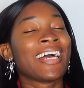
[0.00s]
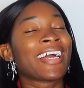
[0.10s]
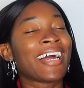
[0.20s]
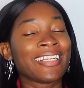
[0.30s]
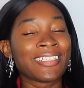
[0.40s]

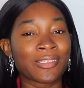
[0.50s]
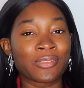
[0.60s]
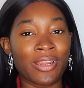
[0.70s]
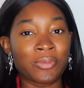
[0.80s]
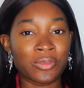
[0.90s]
Kindly
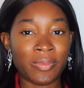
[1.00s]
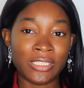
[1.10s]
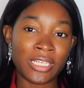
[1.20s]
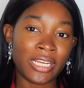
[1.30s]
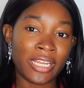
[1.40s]
subscribe to my
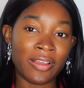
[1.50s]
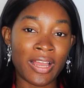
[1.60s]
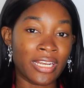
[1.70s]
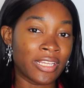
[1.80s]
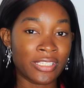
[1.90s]
channel,
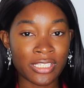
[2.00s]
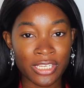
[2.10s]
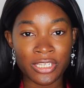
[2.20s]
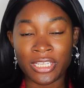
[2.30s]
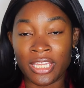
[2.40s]
and I'll
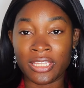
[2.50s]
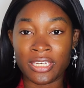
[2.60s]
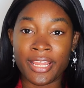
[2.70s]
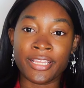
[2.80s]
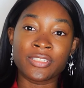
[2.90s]
see you in the
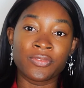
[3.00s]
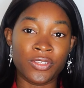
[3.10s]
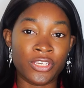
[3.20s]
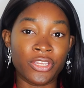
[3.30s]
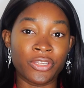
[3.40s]
next
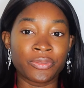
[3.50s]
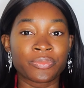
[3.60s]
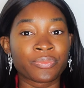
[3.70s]
video.